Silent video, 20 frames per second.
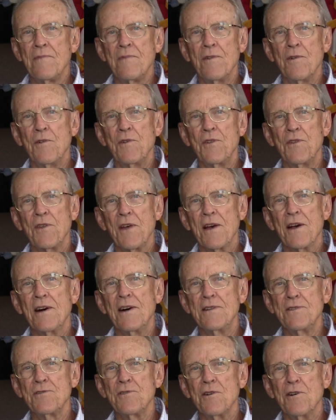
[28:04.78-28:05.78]
The only thing
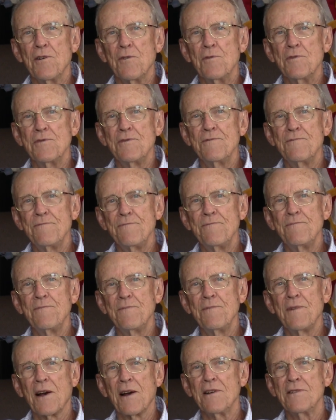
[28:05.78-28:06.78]
I saw was
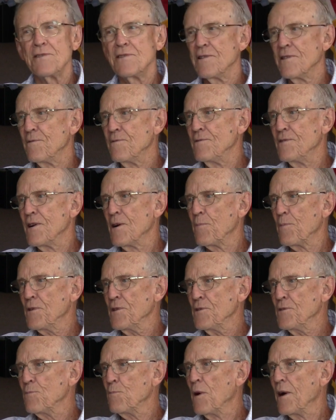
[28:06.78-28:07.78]
like I said,
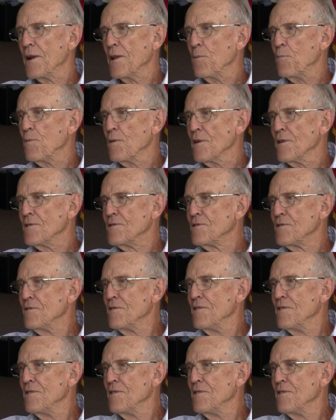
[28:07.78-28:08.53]
Japanese body parts.